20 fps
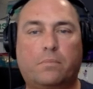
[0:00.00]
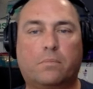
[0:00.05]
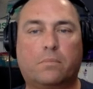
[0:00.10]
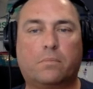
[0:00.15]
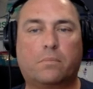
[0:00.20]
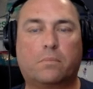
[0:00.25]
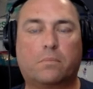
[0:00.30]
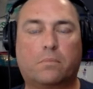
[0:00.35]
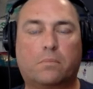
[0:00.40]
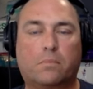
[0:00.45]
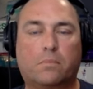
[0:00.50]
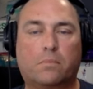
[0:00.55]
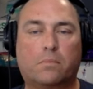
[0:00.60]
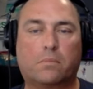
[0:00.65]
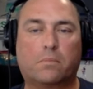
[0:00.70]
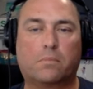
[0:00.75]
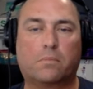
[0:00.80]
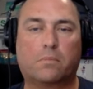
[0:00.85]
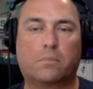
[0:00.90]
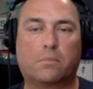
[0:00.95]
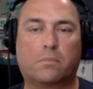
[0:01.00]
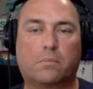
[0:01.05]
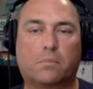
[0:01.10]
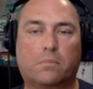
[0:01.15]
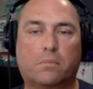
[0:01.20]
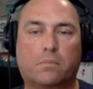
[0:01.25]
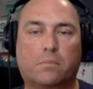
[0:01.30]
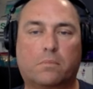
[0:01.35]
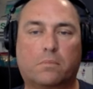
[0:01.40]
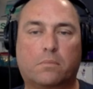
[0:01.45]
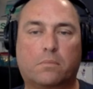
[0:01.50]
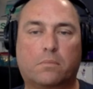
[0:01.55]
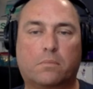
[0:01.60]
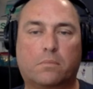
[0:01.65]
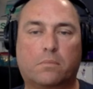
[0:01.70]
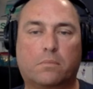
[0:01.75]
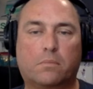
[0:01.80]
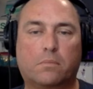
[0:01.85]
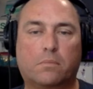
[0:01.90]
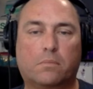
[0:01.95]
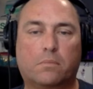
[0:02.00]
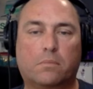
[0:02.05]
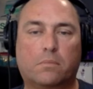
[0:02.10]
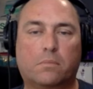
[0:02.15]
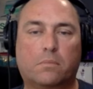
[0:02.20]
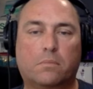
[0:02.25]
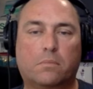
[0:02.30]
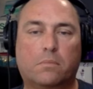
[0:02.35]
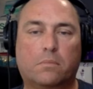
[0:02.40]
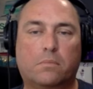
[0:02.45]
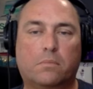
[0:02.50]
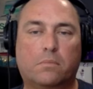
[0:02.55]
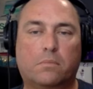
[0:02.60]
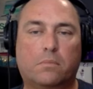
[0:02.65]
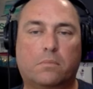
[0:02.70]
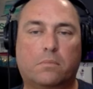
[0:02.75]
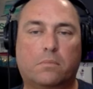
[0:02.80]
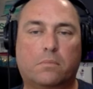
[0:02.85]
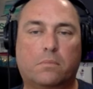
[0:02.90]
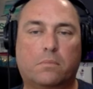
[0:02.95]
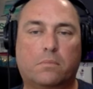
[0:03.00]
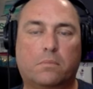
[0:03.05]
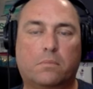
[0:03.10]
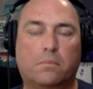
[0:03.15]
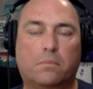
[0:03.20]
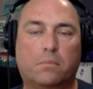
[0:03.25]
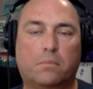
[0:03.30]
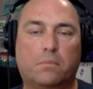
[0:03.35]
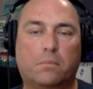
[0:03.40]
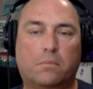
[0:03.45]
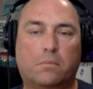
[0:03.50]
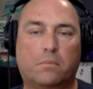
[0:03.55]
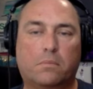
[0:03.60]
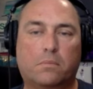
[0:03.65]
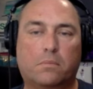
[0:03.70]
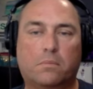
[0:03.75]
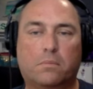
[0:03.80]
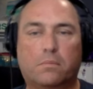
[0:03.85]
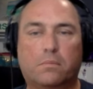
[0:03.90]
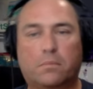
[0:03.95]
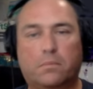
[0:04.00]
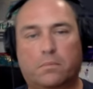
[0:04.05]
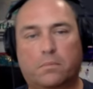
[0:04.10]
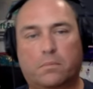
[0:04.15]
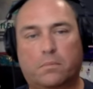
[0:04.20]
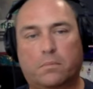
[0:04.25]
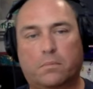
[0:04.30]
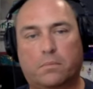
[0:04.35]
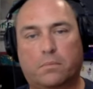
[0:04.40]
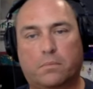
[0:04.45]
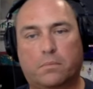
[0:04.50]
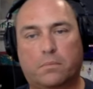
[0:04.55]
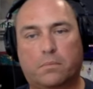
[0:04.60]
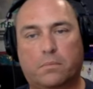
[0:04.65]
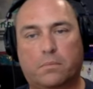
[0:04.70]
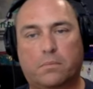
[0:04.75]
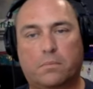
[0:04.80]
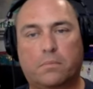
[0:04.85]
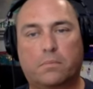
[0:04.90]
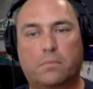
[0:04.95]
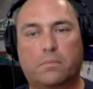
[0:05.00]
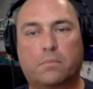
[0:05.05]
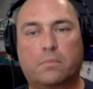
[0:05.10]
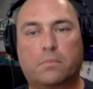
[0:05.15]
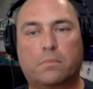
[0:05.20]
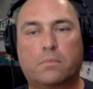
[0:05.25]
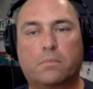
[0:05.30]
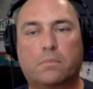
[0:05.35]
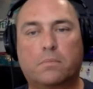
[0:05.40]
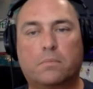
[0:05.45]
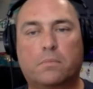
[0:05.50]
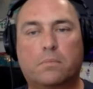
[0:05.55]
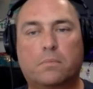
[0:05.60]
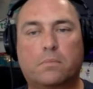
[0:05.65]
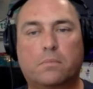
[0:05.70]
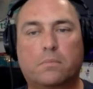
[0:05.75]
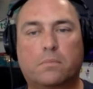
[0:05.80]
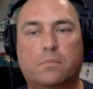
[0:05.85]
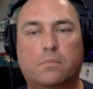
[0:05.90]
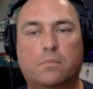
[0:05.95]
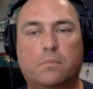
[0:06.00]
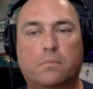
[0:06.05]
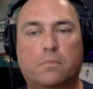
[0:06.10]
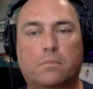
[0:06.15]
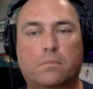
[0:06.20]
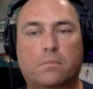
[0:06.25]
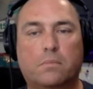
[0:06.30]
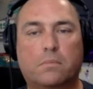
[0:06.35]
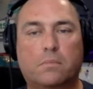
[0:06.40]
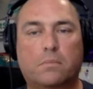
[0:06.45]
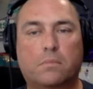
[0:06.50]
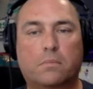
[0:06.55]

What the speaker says: (silent)